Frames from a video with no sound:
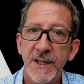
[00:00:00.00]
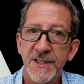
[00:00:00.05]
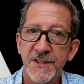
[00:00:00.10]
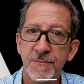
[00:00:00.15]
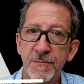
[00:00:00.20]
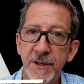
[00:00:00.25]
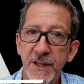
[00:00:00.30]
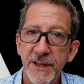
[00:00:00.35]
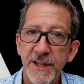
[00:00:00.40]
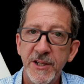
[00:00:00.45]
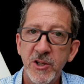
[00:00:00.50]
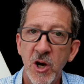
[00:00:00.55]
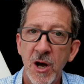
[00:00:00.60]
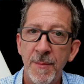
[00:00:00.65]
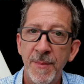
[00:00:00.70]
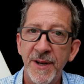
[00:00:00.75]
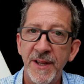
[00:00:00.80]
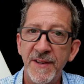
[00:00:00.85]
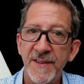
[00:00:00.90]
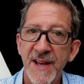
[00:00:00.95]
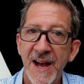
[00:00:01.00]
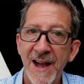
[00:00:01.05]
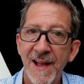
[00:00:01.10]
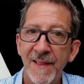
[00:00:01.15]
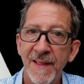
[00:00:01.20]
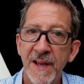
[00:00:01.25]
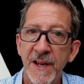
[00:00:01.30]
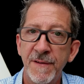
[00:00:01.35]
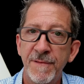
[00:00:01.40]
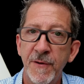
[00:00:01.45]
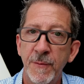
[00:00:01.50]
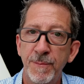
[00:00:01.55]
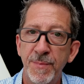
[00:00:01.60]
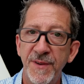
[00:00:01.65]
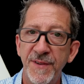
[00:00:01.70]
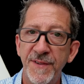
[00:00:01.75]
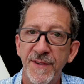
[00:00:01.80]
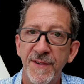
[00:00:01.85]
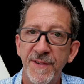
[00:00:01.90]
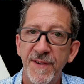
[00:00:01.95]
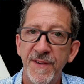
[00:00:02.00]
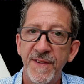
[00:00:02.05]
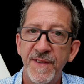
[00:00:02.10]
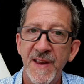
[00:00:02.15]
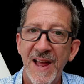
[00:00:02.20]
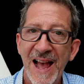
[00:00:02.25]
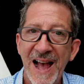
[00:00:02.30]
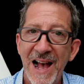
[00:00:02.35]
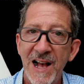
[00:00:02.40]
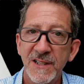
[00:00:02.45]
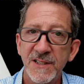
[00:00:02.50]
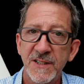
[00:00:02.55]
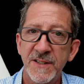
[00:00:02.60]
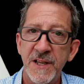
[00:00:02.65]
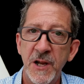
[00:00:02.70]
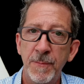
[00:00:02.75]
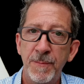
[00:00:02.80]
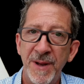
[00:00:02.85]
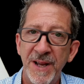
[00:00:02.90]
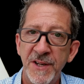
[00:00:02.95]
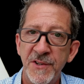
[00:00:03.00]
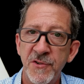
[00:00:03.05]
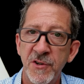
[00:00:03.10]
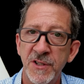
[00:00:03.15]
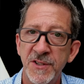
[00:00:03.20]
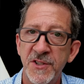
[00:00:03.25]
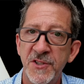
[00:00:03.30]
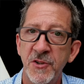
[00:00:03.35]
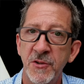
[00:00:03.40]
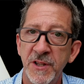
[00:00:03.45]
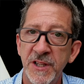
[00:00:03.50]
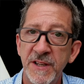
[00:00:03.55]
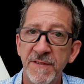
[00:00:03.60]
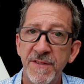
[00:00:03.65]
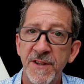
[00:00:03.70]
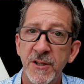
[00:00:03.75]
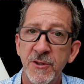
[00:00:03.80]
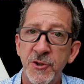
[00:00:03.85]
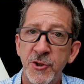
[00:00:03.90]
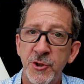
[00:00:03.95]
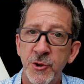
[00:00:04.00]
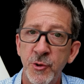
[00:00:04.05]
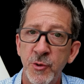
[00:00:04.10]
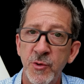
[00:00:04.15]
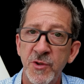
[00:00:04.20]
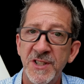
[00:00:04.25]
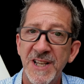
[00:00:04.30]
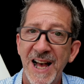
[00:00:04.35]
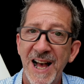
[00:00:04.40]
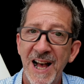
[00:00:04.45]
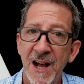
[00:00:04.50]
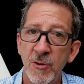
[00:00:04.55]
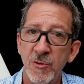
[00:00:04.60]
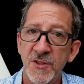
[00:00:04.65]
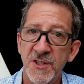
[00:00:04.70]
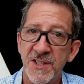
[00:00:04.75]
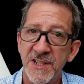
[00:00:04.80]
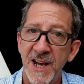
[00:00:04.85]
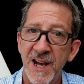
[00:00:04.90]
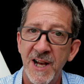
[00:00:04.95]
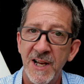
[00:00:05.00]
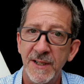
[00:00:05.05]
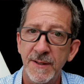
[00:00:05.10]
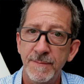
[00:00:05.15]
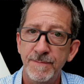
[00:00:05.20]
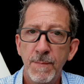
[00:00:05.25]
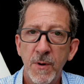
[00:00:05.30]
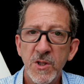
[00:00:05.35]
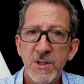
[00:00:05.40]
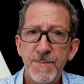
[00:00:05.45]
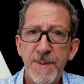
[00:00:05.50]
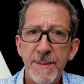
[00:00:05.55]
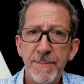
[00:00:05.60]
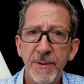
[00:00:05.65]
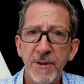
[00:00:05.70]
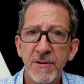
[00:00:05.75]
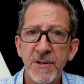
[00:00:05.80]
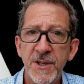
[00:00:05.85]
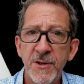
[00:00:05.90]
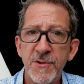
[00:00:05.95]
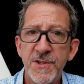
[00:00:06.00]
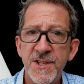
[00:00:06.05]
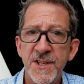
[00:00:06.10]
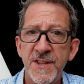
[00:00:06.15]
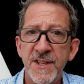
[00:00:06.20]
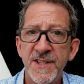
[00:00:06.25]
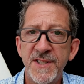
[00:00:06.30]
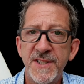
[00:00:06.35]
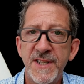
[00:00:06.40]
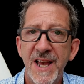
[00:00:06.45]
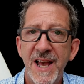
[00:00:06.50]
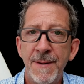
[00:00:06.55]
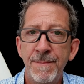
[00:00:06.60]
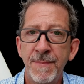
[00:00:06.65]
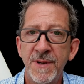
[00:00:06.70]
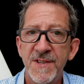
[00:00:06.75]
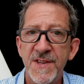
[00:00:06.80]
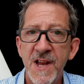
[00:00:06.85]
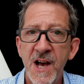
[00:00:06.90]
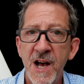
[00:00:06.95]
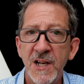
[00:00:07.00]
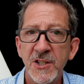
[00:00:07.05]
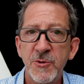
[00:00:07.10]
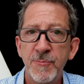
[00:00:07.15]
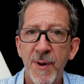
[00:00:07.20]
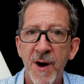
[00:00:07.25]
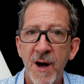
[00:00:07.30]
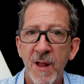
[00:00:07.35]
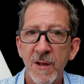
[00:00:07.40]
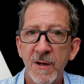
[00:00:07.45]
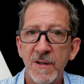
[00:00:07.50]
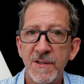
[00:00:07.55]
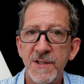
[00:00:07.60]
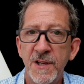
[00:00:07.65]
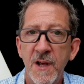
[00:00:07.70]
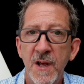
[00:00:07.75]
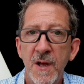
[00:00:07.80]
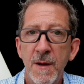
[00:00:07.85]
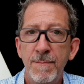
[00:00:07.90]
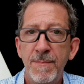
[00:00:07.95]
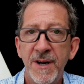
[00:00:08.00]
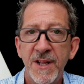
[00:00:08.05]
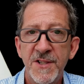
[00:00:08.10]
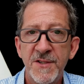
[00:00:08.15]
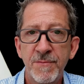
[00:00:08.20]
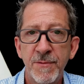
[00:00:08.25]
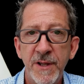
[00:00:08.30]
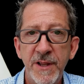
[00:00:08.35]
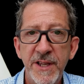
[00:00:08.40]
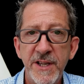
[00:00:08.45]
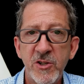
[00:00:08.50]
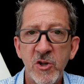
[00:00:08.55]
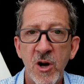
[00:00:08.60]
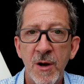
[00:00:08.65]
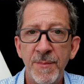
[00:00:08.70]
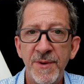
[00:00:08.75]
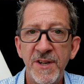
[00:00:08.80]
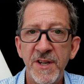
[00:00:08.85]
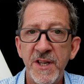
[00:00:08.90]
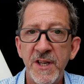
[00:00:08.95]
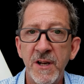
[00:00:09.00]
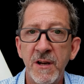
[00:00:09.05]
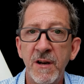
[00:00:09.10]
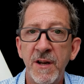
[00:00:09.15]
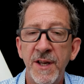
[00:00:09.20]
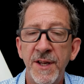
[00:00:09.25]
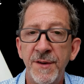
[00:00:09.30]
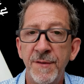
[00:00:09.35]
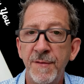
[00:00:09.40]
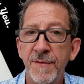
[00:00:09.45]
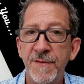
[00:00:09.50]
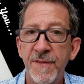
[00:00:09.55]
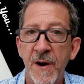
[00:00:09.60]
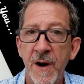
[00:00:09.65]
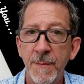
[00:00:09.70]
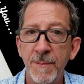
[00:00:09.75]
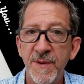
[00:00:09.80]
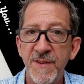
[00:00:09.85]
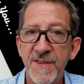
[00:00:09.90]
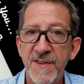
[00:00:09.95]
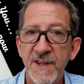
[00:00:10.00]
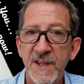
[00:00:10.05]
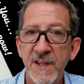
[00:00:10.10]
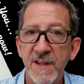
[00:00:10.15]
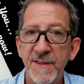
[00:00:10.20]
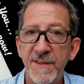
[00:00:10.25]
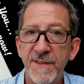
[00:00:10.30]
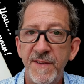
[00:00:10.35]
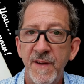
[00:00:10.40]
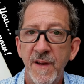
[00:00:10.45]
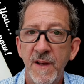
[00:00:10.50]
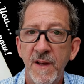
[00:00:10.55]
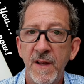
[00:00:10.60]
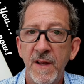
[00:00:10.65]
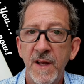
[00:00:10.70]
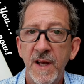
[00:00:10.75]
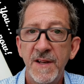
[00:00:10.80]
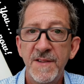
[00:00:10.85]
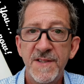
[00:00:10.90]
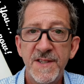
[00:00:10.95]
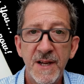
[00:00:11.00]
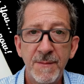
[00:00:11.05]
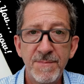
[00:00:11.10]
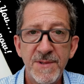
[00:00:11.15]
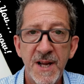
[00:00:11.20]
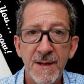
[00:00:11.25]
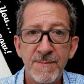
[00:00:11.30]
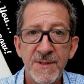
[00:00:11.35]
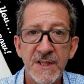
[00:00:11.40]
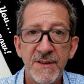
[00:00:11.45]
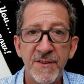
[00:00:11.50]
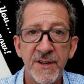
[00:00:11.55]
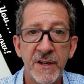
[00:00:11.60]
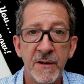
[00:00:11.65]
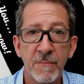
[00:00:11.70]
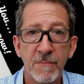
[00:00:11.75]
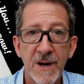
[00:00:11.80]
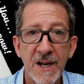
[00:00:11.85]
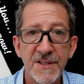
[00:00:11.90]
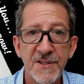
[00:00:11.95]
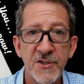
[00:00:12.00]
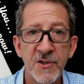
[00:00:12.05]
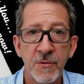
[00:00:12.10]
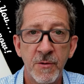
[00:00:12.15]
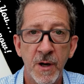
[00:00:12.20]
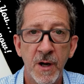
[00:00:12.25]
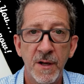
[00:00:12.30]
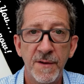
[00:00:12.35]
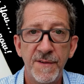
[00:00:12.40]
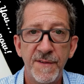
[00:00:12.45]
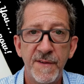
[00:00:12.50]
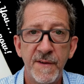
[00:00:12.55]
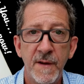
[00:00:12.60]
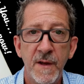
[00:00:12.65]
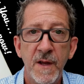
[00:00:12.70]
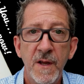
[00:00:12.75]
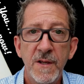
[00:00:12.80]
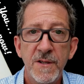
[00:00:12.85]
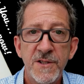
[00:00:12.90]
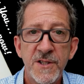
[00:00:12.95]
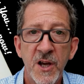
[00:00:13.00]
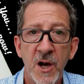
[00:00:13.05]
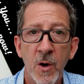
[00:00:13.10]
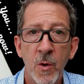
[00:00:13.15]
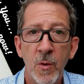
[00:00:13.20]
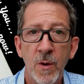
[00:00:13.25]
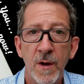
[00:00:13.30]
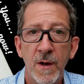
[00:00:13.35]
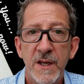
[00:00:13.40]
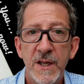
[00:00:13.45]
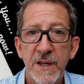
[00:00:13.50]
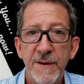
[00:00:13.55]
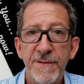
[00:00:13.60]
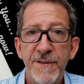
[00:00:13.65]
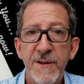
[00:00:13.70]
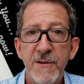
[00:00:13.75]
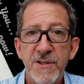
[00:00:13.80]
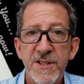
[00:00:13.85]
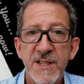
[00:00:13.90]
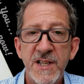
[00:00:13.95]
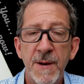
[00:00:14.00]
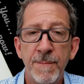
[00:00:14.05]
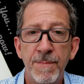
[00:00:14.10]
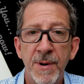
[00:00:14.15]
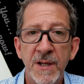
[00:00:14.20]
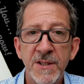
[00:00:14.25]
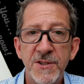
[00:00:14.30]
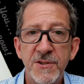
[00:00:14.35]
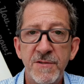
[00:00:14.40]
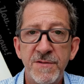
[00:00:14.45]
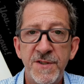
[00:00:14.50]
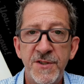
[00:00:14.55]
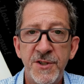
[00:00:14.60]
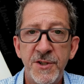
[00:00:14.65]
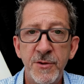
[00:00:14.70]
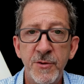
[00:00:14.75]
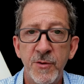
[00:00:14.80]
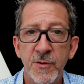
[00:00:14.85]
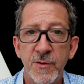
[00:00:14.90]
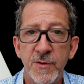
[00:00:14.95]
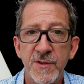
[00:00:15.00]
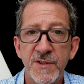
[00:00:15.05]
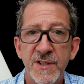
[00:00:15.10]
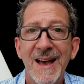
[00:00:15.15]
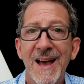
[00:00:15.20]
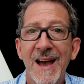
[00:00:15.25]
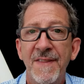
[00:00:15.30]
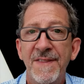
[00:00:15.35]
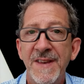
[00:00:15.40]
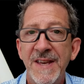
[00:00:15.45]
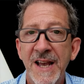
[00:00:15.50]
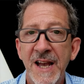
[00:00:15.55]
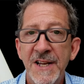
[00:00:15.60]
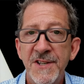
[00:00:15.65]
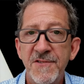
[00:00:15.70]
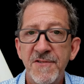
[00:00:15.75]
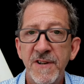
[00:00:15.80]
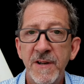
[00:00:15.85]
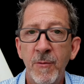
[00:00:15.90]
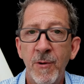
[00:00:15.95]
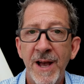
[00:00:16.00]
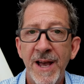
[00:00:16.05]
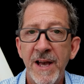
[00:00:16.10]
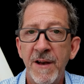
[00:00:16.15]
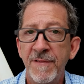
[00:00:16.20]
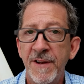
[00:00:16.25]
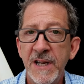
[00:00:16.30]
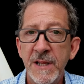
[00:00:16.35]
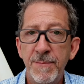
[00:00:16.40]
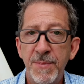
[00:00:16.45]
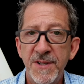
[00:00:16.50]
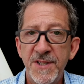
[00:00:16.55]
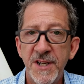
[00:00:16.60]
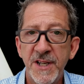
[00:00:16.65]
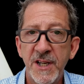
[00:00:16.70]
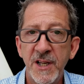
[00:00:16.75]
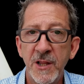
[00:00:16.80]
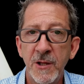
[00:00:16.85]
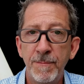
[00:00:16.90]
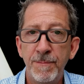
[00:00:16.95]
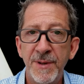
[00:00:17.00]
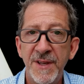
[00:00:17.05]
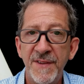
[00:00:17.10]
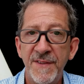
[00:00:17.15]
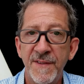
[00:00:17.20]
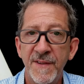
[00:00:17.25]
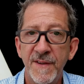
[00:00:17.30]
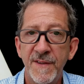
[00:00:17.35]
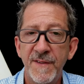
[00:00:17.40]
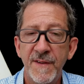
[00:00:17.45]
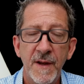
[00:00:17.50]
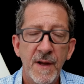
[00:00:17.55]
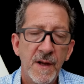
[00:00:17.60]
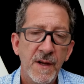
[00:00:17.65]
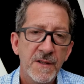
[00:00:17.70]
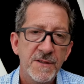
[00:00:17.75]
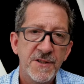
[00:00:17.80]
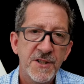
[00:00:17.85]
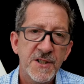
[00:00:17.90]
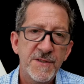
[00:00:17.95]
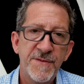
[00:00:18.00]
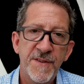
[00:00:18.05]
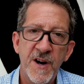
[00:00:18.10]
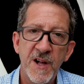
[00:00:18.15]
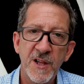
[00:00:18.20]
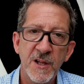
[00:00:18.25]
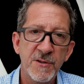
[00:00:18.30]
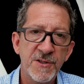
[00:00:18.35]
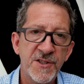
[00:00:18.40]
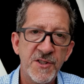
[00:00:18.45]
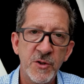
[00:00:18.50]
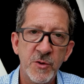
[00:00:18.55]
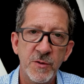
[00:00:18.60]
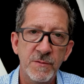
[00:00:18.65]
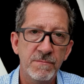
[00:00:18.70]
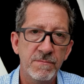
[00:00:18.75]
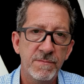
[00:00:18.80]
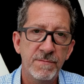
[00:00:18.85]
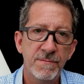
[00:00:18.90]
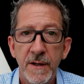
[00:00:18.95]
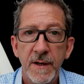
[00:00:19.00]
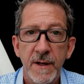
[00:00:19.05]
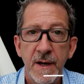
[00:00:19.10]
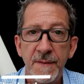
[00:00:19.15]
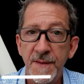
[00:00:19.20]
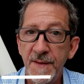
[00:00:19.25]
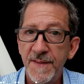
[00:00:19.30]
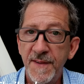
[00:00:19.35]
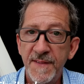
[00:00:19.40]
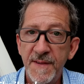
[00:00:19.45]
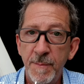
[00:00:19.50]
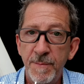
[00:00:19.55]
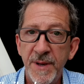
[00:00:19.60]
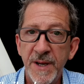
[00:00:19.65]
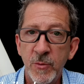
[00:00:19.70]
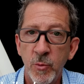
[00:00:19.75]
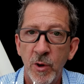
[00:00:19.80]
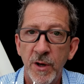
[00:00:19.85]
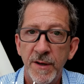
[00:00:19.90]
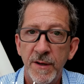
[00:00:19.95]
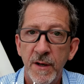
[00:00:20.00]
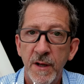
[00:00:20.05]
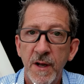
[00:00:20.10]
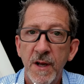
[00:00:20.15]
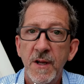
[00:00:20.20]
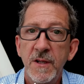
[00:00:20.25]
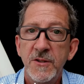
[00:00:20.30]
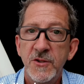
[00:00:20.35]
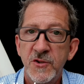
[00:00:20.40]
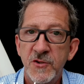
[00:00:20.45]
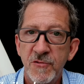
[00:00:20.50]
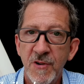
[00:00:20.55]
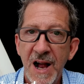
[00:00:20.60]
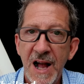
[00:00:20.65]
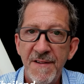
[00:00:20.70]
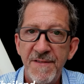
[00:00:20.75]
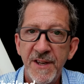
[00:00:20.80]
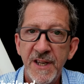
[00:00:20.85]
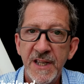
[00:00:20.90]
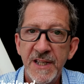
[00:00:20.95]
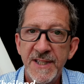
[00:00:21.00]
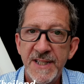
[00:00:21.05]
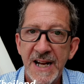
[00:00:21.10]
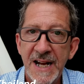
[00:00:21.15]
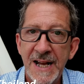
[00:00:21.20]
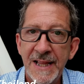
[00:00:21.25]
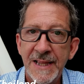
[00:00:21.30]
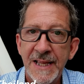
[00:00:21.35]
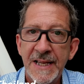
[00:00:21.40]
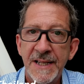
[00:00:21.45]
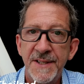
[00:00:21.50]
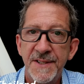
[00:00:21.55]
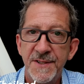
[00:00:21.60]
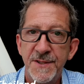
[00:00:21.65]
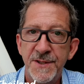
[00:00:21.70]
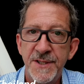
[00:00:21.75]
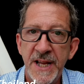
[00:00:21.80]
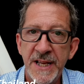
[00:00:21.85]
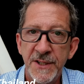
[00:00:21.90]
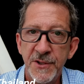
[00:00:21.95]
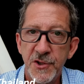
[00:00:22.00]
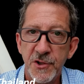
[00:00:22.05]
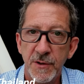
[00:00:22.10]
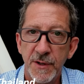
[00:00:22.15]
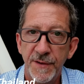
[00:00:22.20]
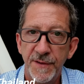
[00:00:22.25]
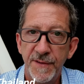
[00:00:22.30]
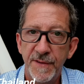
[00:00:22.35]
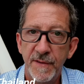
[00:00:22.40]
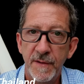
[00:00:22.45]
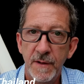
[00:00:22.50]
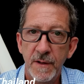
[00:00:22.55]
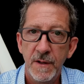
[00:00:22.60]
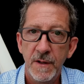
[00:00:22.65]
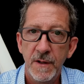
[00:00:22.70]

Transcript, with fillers: It's really common in Thailand for businesses to ask their patrons to leave their shoes outside. Most people are used to this at massage parlors, but it's really common here in pharmacies and sometimes even in restaurants. So if you see a bunch of shoes at the entryway of any particular business, just follow suit. And this is a big one driving in Thailand is dangerous.